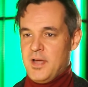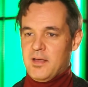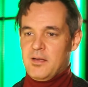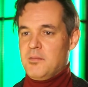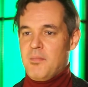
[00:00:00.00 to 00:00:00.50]
I
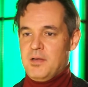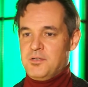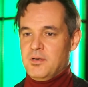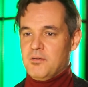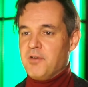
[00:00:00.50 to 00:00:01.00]
can
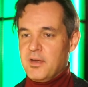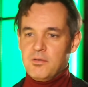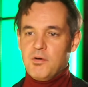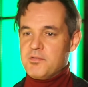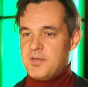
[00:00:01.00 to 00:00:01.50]
imagine green
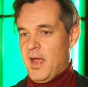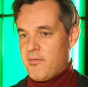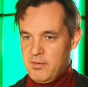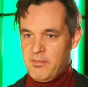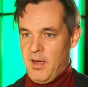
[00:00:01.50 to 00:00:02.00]
roofs
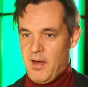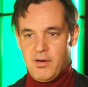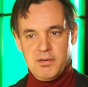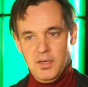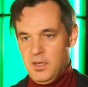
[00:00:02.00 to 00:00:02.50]
everywhere,
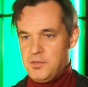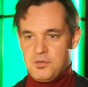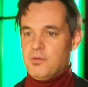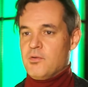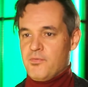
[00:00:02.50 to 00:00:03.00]
on
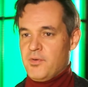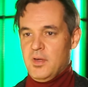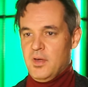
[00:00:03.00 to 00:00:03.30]
each roof,